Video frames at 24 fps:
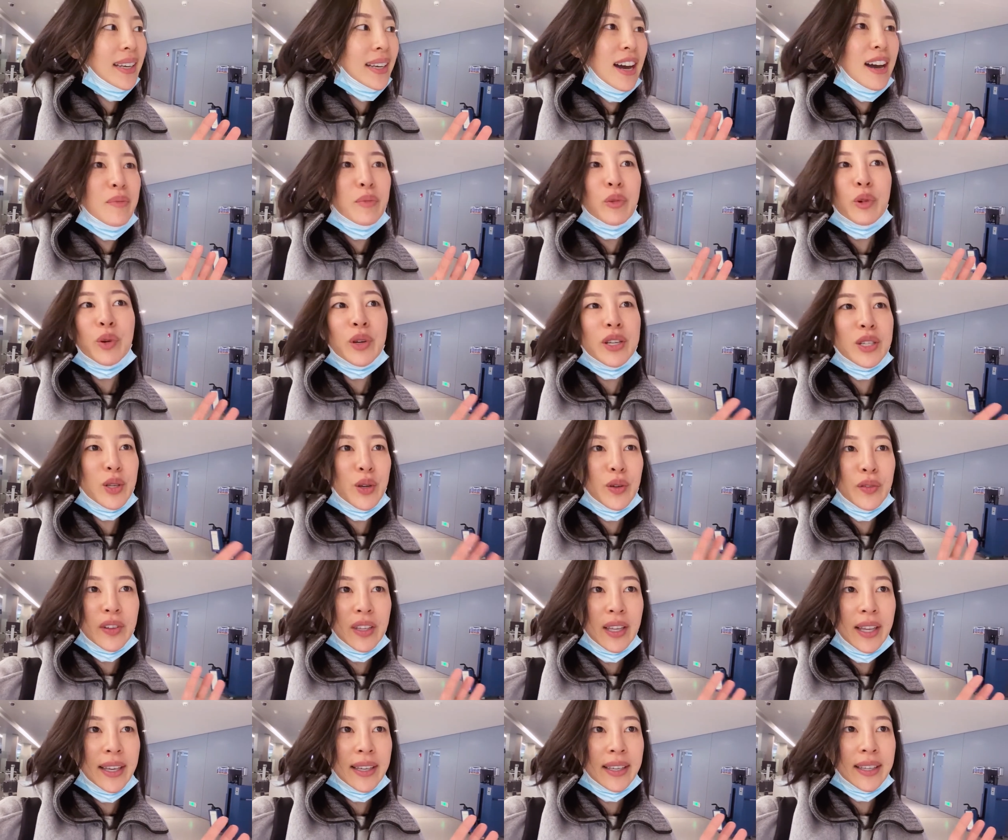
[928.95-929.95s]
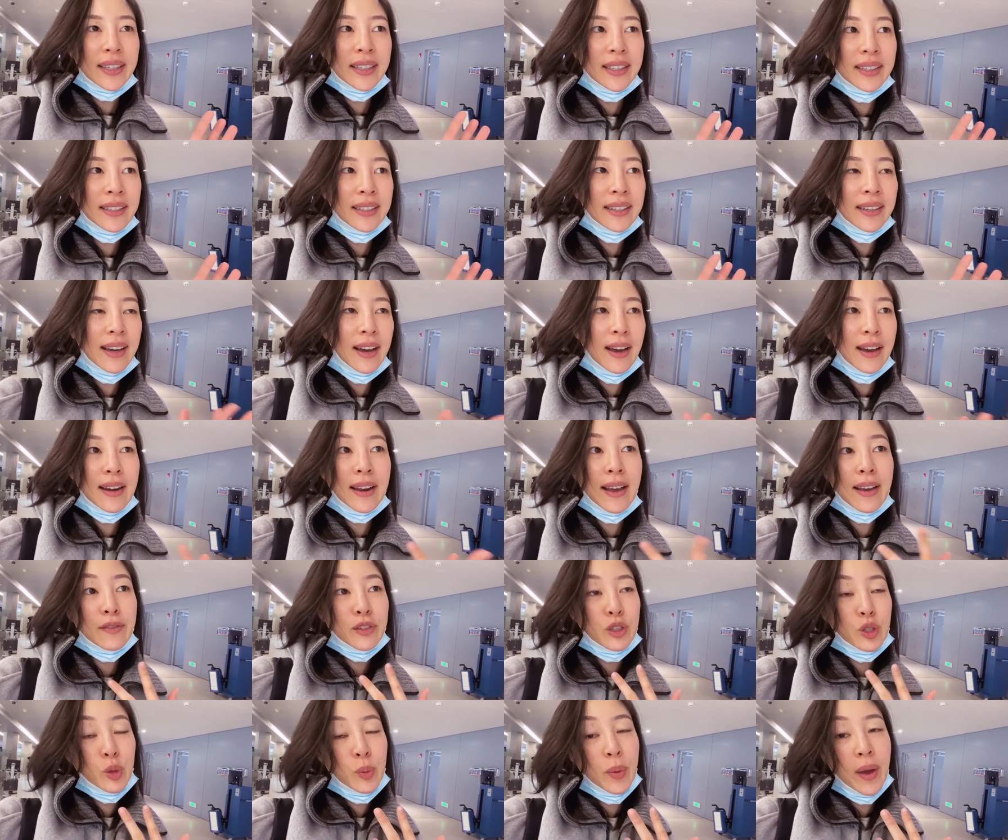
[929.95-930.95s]
I'm always over like, and I
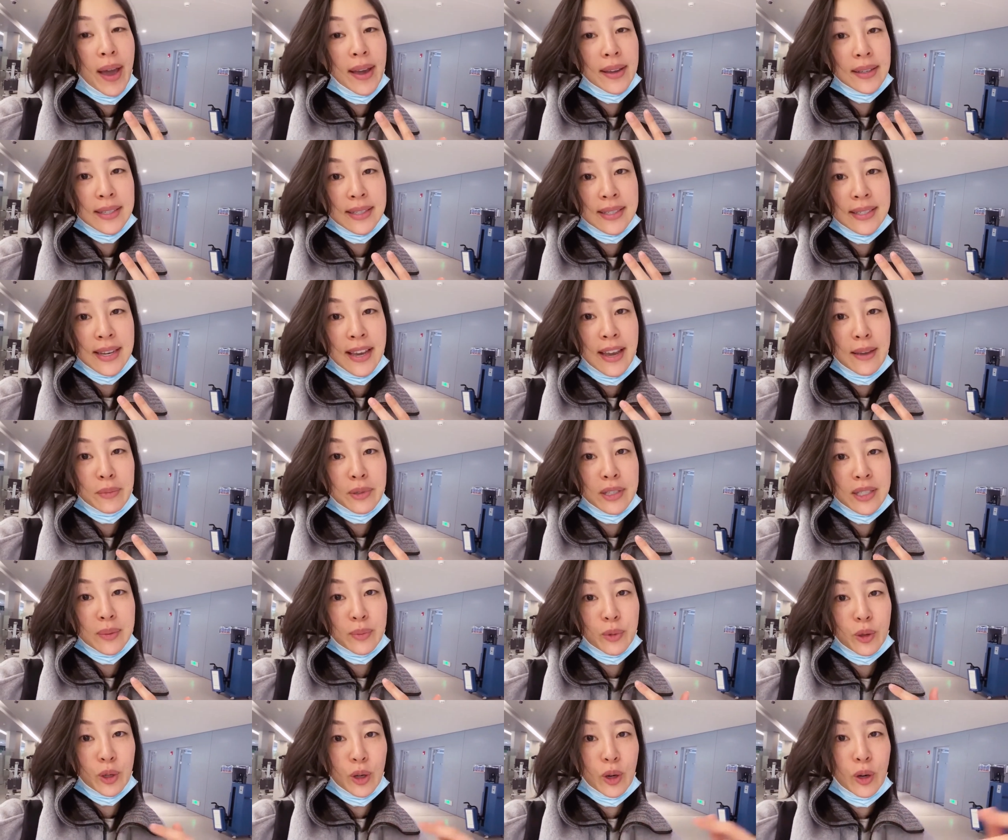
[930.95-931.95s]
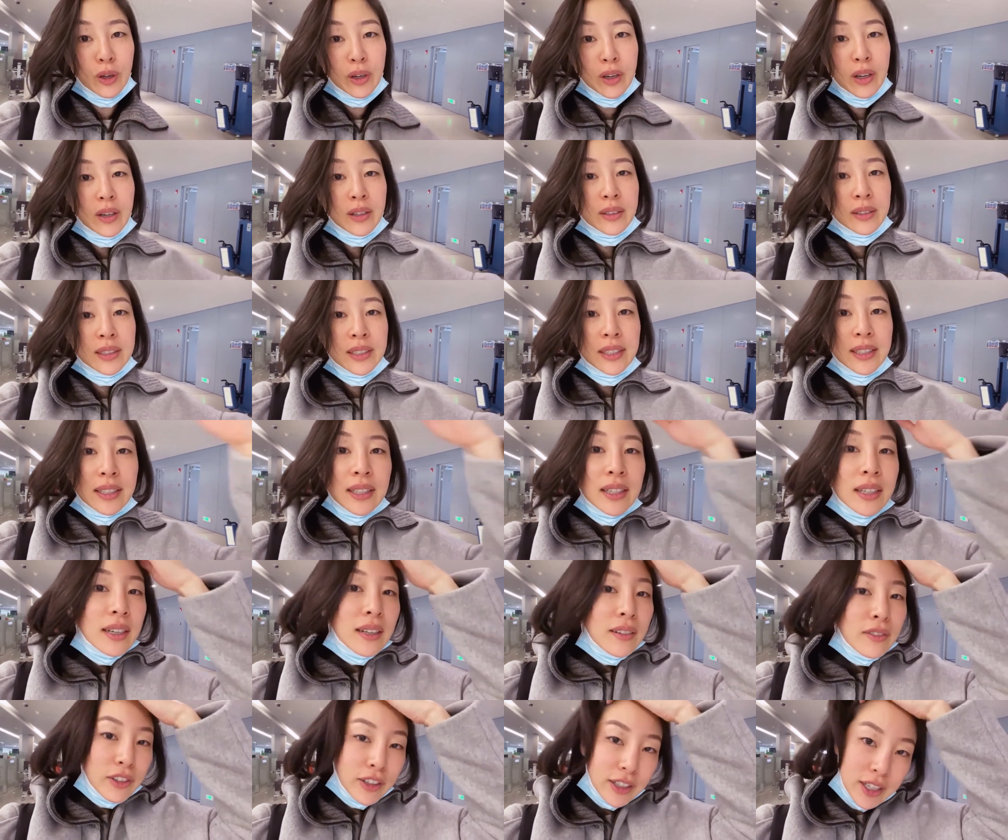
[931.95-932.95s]
have two bags this time because I've been to Hong Kong
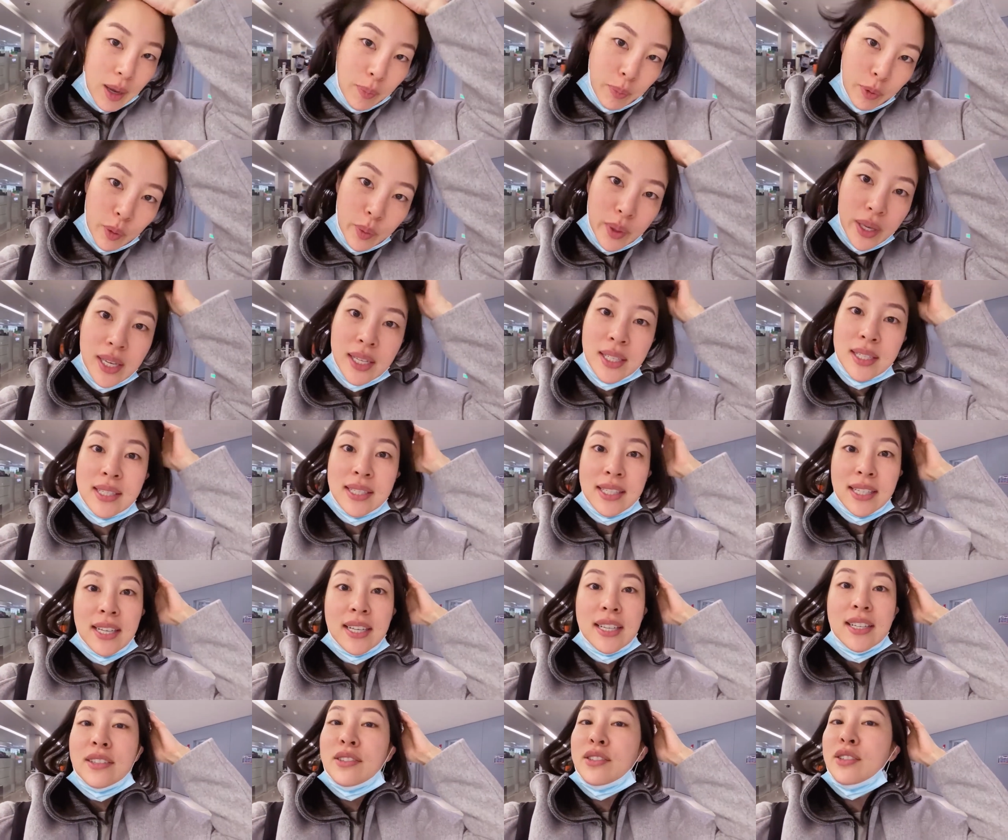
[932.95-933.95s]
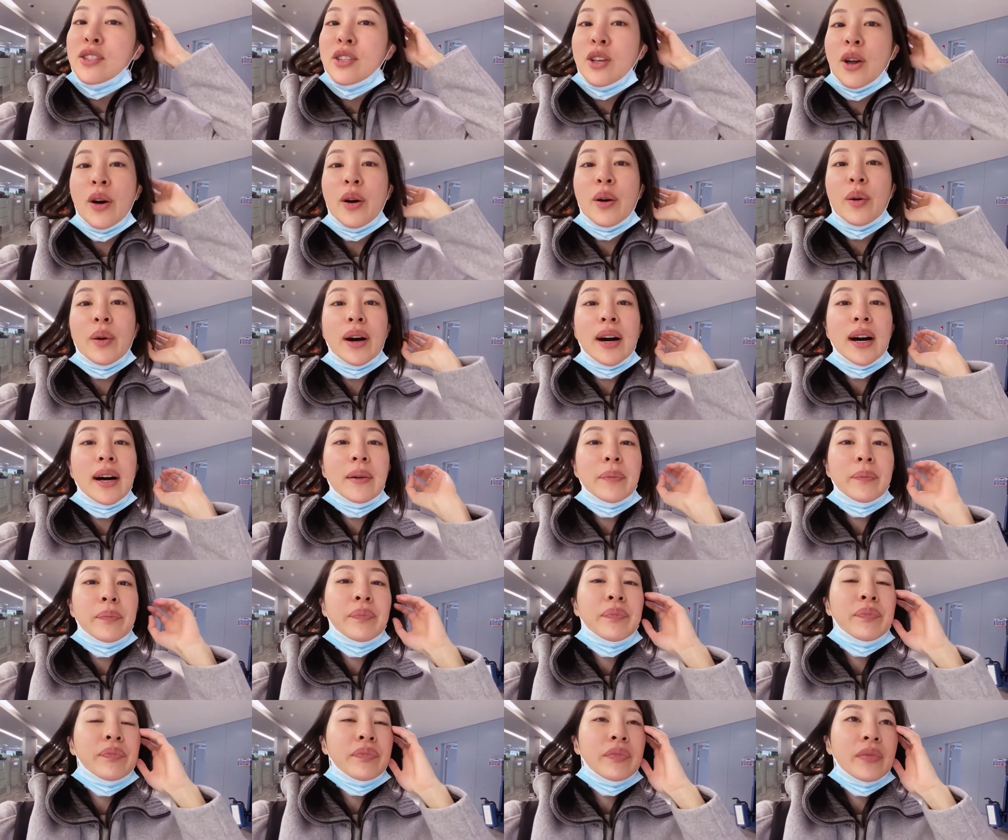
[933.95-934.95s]
for a couple weeks.
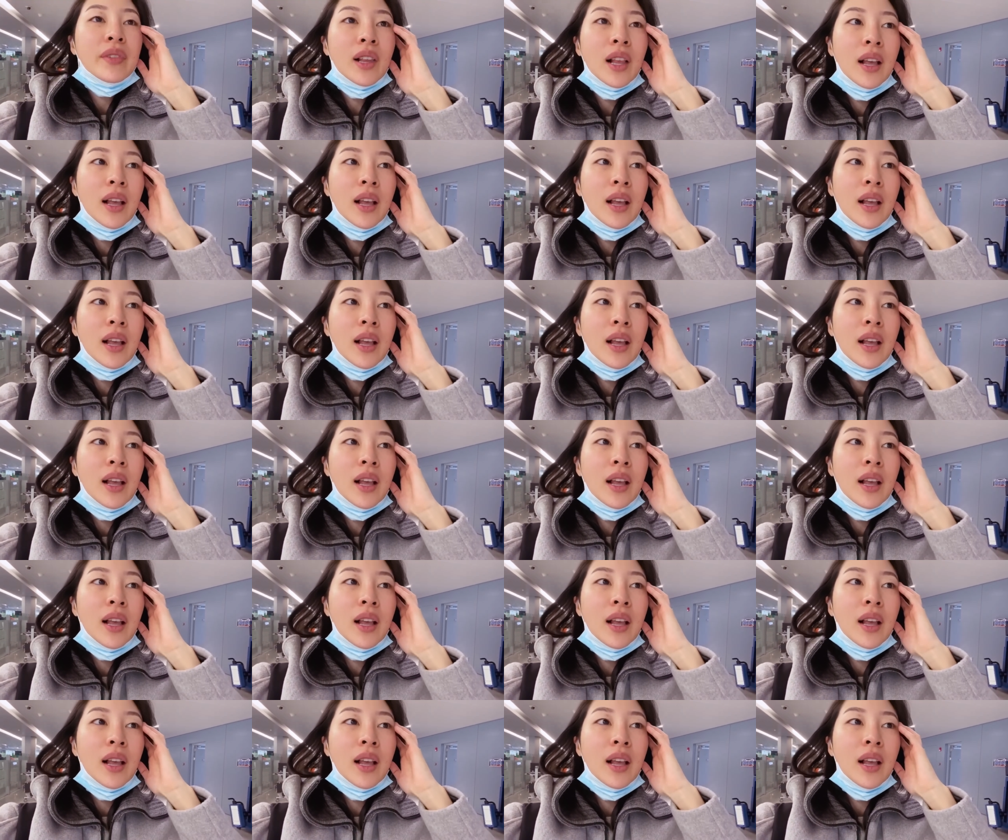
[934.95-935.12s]
So